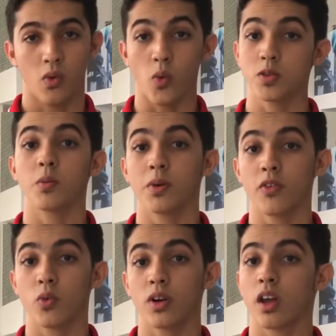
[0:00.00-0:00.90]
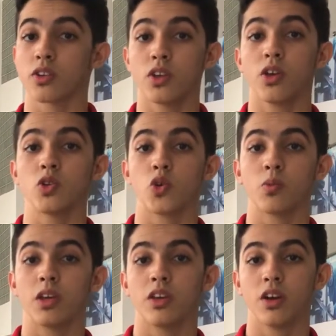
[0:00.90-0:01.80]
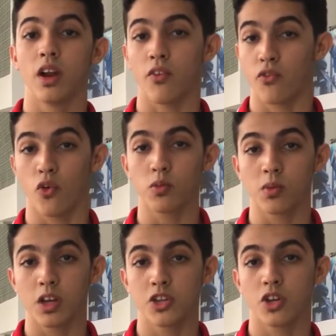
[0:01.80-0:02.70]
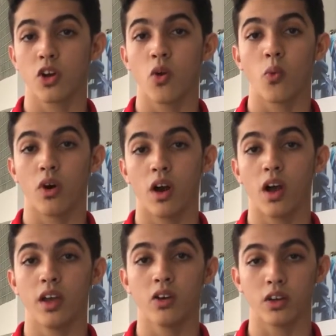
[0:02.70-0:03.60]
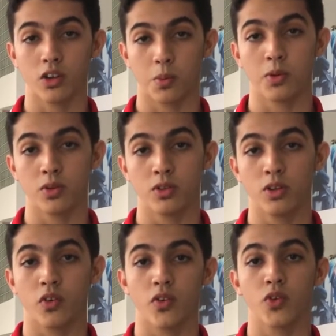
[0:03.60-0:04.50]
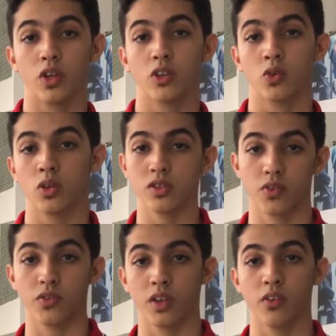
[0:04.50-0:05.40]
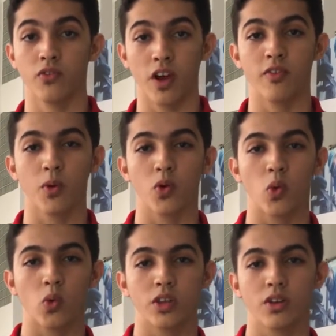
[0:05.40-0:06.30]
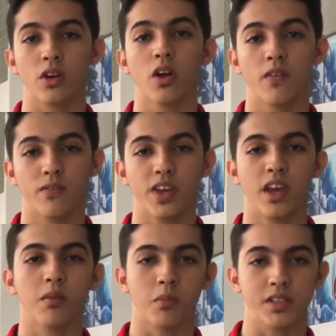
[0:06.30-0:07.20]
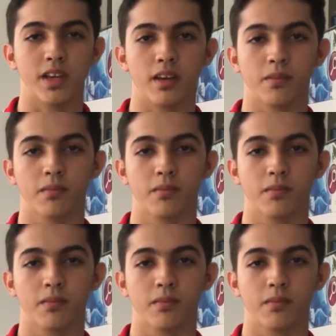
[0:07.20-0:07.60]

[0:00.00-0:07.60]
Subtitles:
What's up everyone, and today you join me here at Ford Malaysia, where I got the opportunity of reviewing the 2015 5.0 litre V8 Mustang.